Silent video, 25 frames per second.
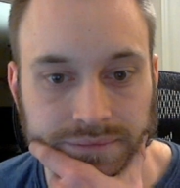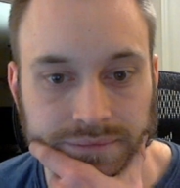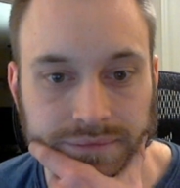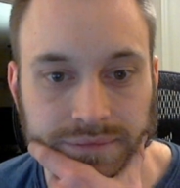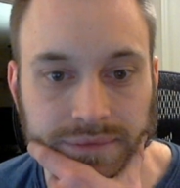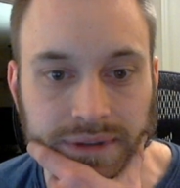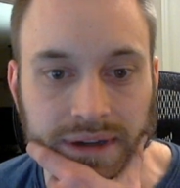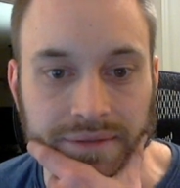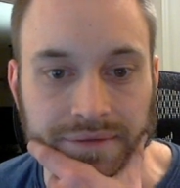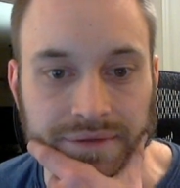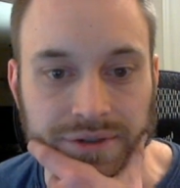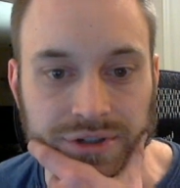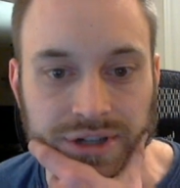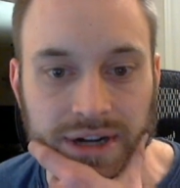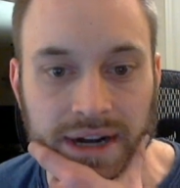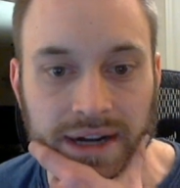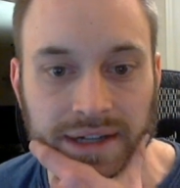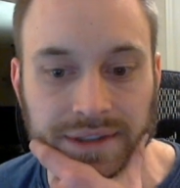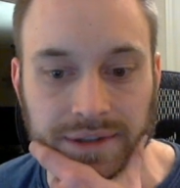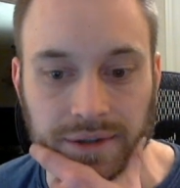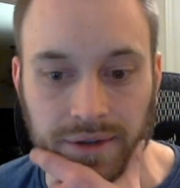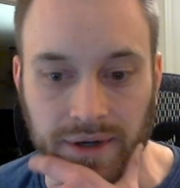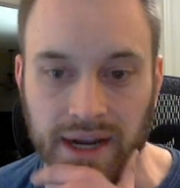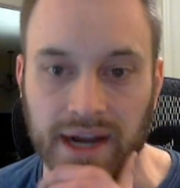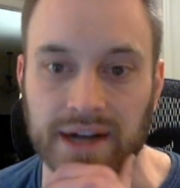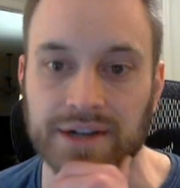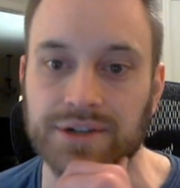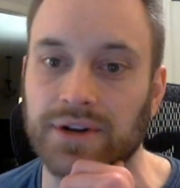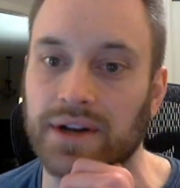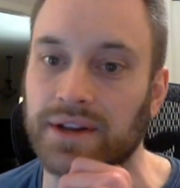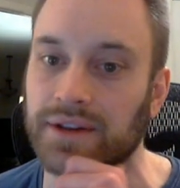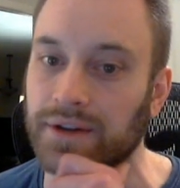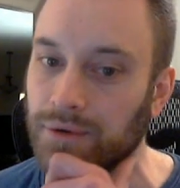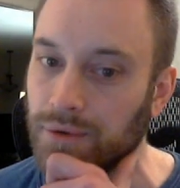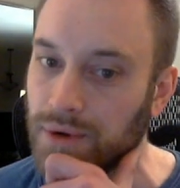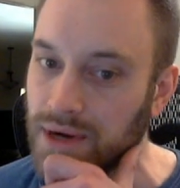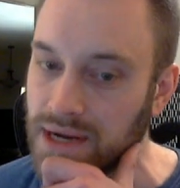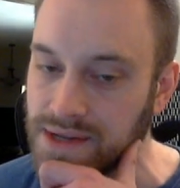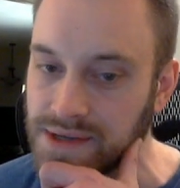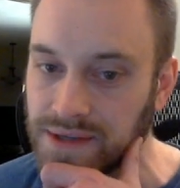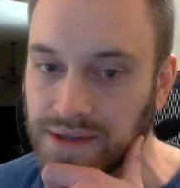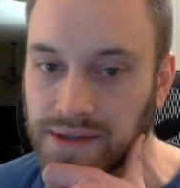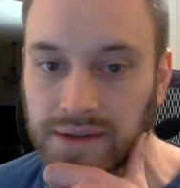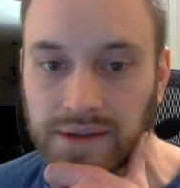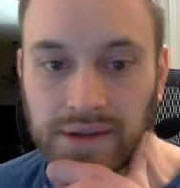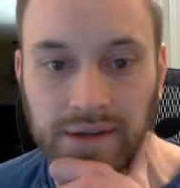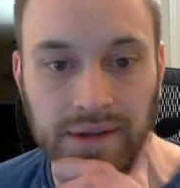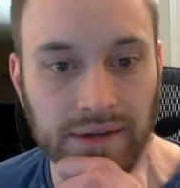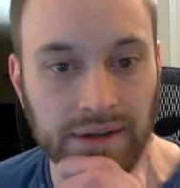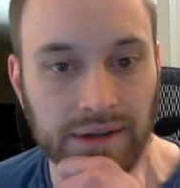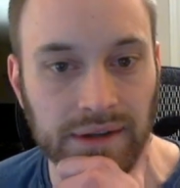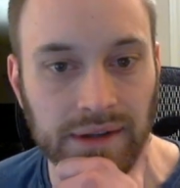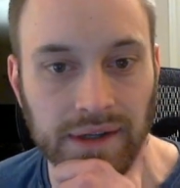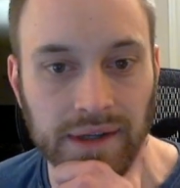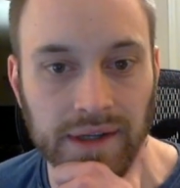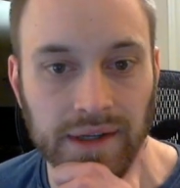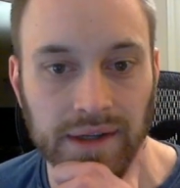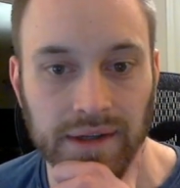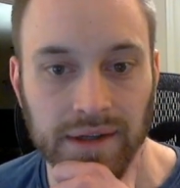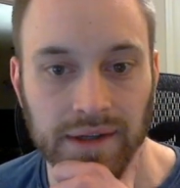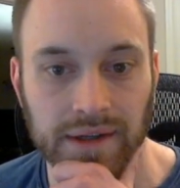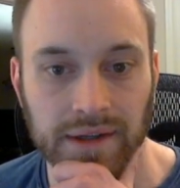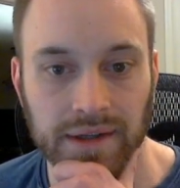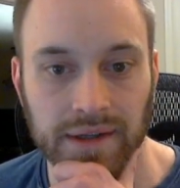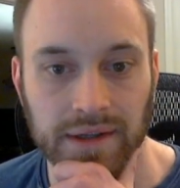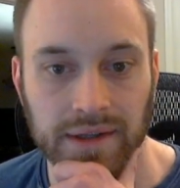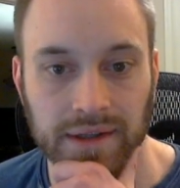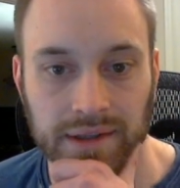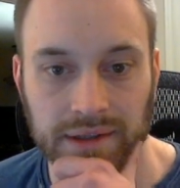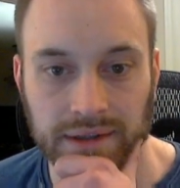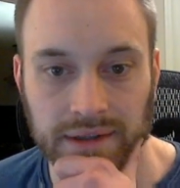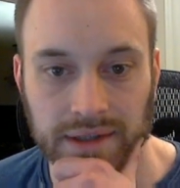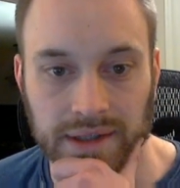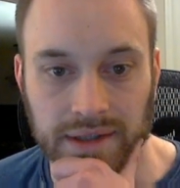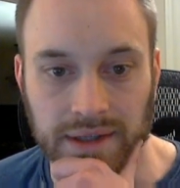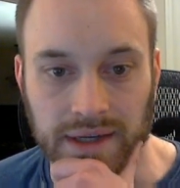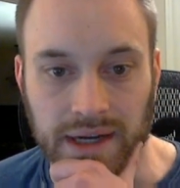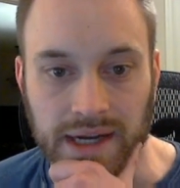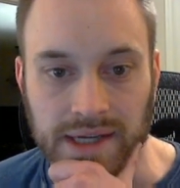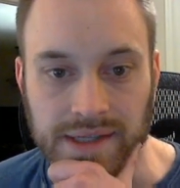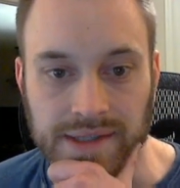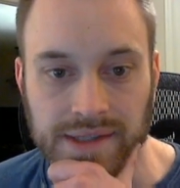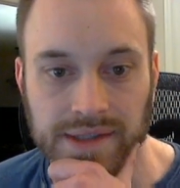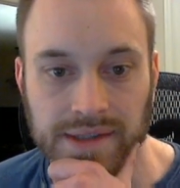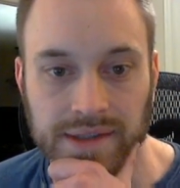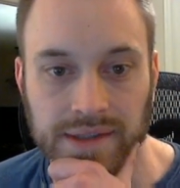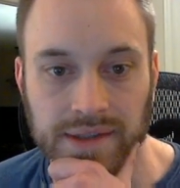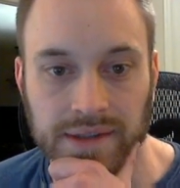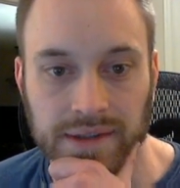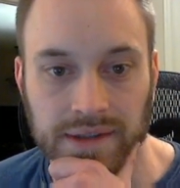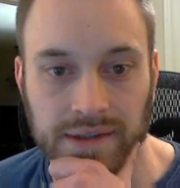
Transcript: I have checks. Okay, I trade the queens. Nice.